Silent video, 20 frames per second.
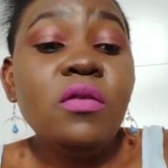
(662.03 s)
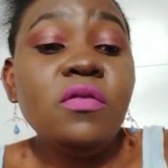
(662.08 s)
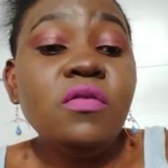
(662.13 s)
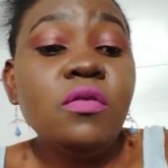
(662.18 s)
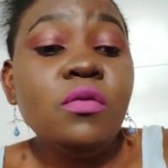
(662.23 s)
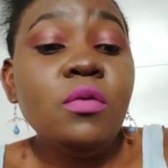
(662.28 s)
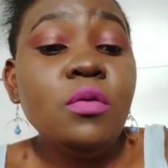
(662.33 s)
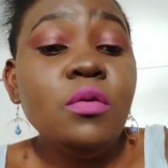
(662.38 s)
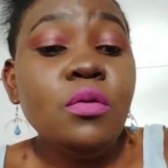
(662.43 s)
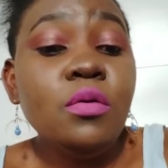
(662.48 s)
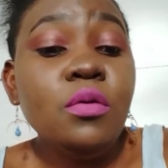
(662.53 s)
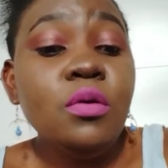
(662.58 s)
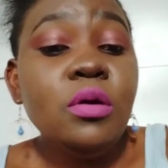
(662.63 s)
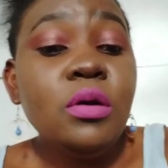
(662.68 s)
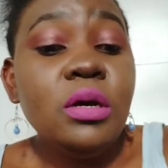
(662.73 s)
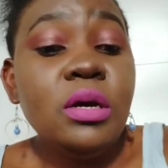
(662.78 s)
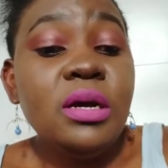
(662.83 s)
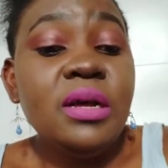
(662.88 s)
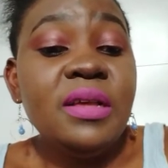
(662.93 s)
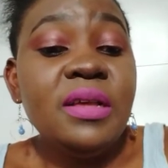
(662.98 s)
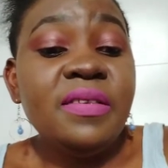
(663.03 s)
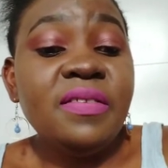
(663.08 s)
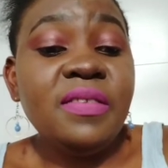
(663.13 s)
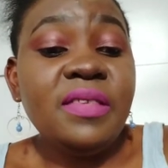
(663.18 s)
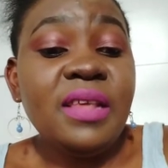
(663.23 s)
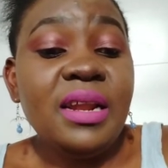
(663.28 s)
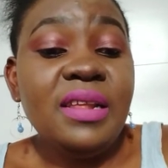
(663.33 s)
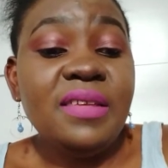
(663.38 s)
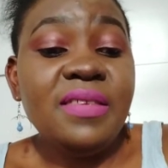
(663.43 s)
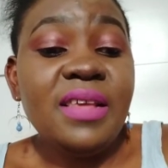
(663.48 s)
So
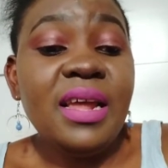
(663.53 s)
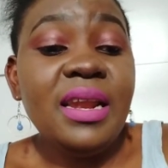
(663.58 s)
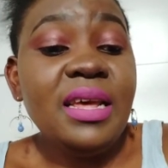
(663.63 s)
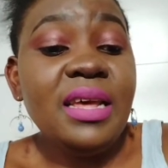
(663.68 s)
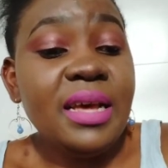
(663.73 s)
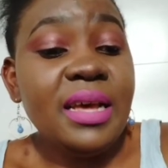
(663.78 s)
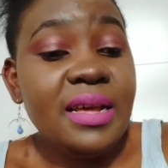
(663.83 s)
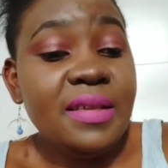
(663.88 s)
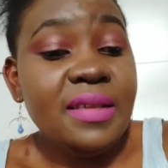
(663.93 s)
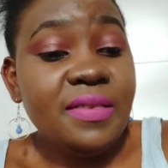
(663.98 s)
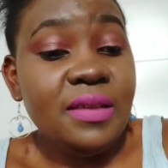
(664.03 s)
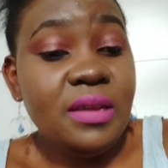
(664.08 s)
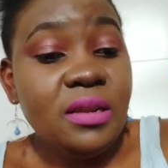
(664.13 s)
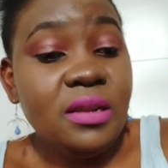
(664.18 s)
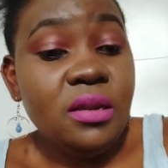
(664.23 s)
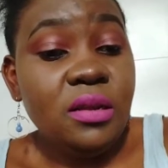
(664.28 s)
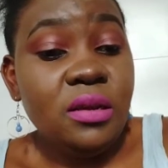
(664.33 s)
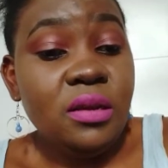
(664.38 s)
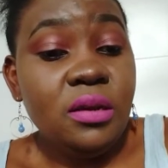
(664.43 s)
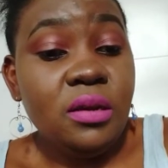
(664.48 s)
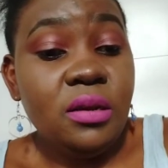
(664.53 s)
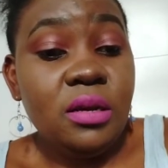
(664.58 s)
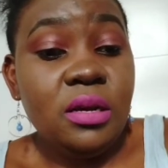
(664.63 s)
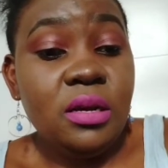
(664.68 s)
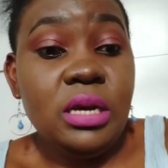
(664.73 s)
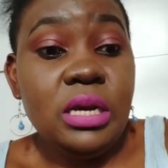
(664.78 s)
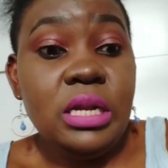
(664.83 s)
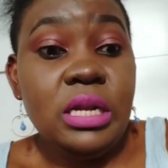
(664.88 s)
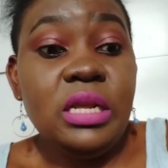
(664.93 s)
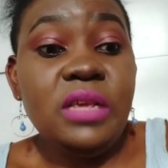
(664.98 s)
salicylic acid,
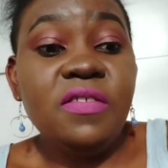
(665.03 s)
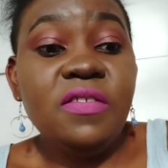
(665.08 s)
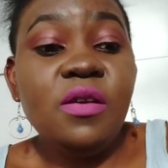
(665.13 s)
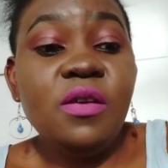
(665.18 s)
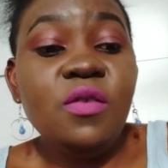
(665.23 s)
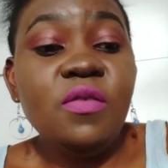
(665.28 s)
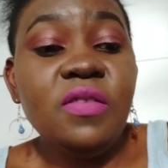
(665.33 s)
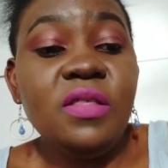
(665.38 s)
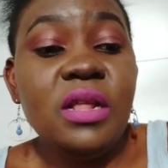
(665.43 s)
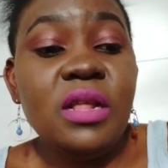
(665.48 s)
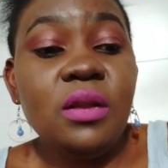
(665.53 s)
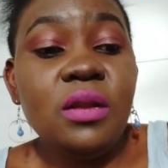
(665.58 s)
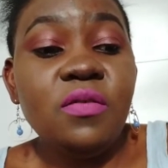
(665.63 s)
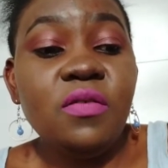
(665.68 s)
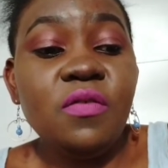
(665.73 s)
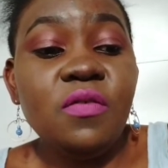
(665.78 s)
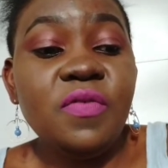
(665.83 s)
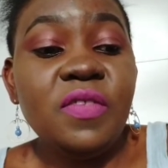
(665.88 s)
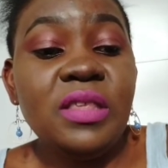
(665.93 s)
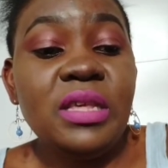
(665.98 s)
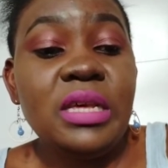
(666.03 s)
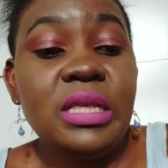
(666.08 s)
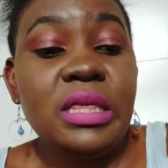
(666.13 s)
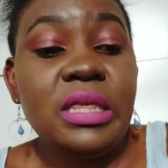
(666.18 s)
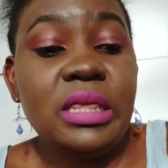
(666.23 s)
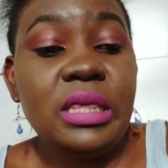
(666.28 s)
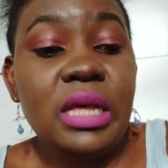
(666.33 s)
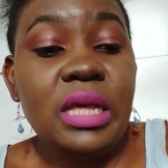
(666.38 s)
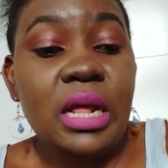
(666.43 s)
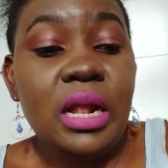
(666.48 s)
it slows the loss of skin
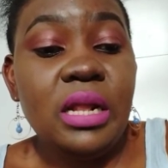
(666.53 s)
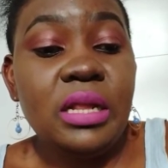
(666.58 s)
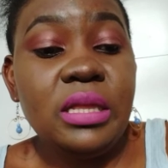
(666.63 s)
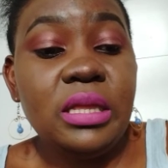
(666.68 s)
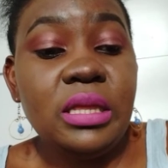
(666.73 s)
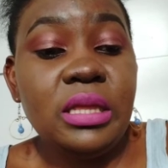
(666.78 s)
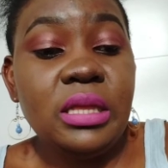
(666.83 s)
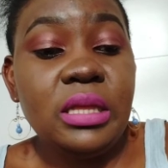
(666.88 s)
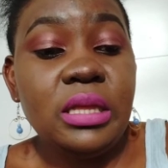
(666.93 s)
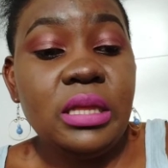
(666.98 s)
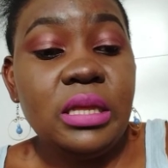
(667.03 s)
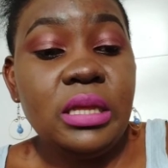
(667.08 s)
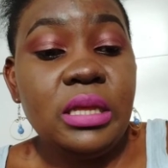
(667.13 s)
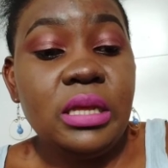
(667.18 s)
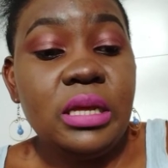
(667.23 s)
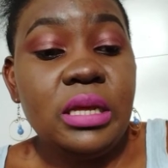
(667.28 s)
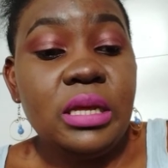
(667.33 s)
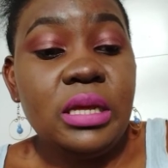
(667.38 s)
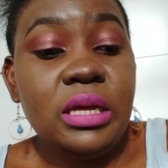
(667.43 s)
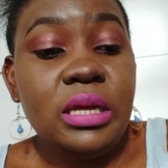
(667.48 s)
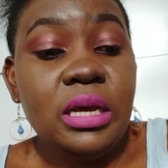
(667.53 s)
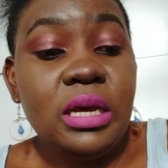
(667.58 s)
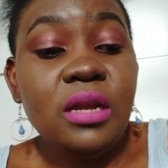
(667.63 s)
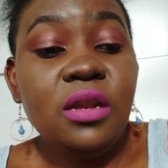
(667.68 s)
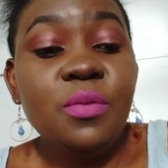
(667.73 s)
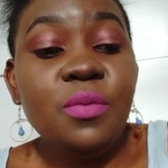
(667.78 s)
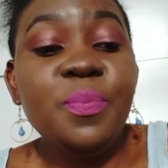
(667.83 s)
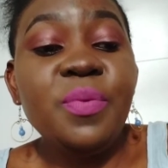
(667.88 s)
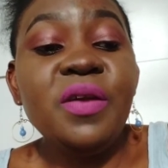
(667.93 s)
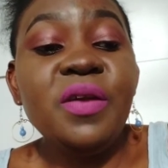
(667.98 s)
cells
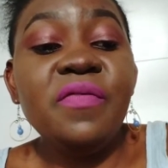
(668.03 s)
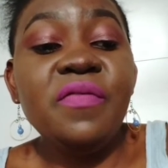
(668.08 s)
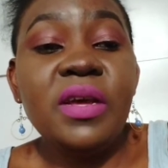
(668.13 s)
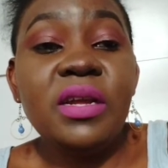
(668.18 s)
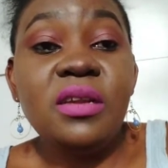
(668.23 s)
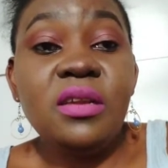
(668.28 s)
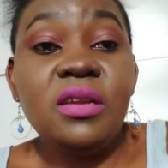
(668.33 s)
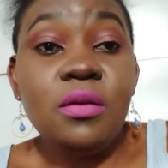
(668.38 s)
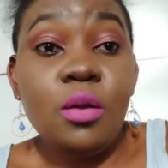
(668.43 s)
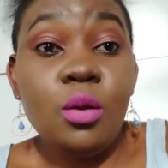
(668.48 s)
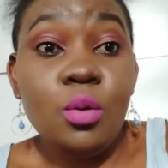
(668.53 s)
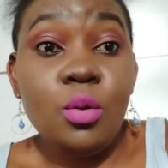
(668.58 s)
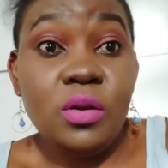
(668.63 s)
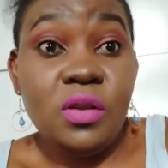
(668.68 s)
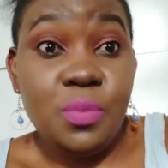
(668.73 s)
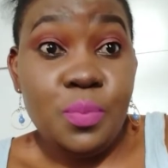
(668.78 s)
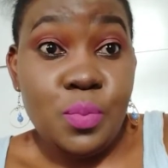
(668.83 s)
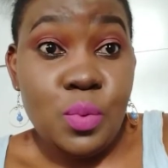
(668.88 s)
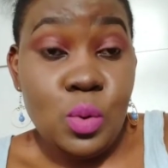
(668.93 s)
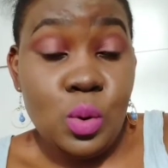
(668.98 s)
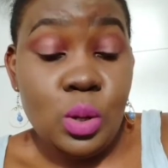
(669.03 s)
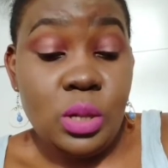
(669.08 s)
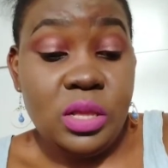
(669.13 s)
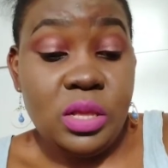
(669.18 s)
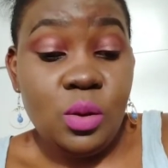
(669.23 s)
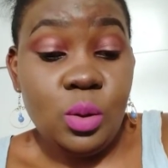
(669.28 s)
and prevent clogged pores.